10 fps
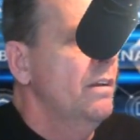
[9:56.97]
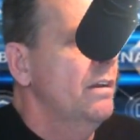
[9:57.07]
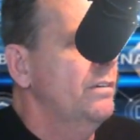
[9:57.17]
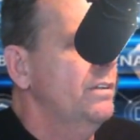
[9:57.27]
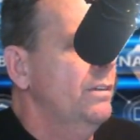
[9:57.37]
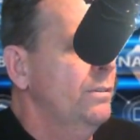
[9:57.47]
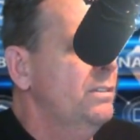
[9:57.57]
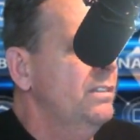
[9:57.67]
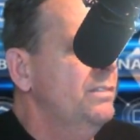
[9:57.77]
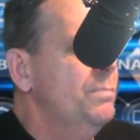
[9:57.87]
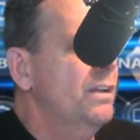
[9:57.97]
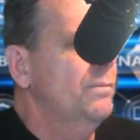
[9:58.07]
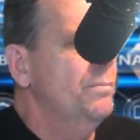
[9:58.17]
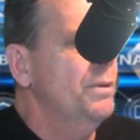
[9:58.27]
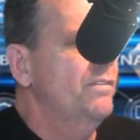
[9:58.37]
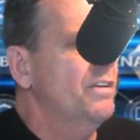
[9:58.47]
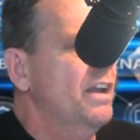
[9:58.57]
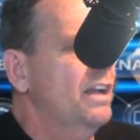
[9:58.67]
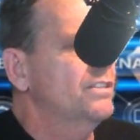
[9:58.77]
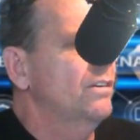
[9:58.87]
It did be a
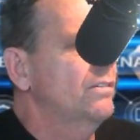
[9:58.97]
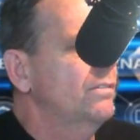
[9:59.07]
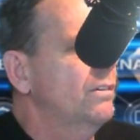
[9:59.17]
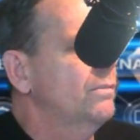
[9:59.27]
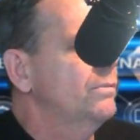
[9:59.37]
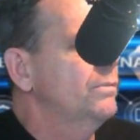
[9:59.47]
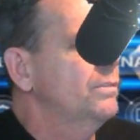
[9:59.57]
fiasco, with